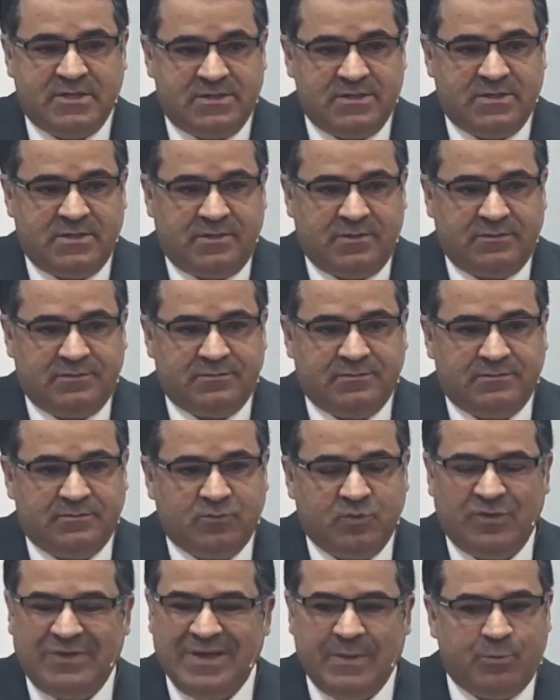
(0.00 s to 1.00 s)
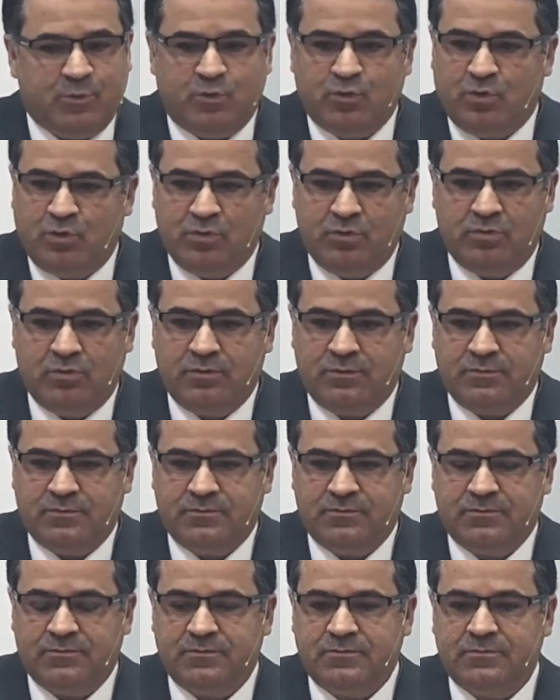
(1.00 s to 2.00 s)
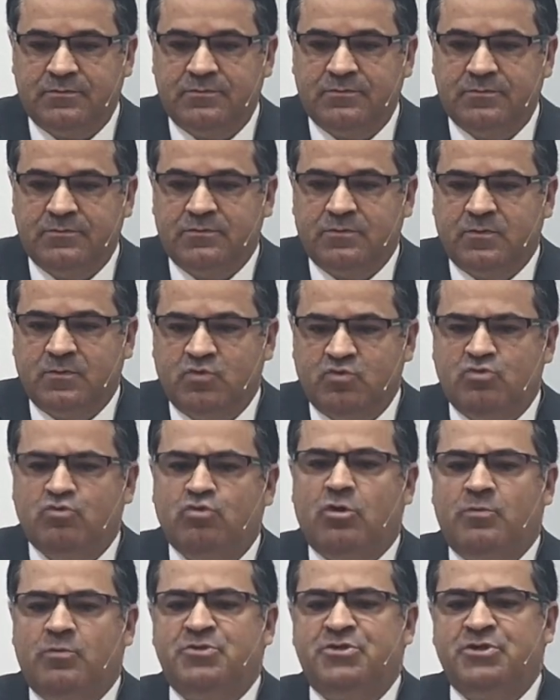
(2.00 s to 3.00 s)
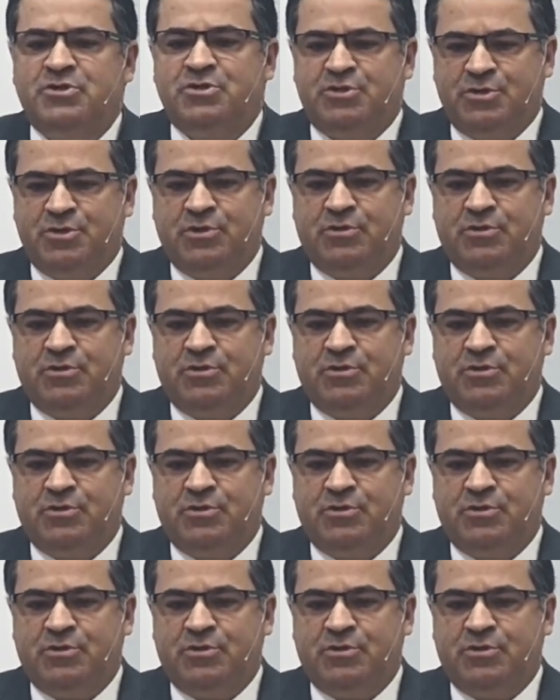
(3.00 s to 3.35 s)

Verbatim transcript: We need to have our lamps burning all the time,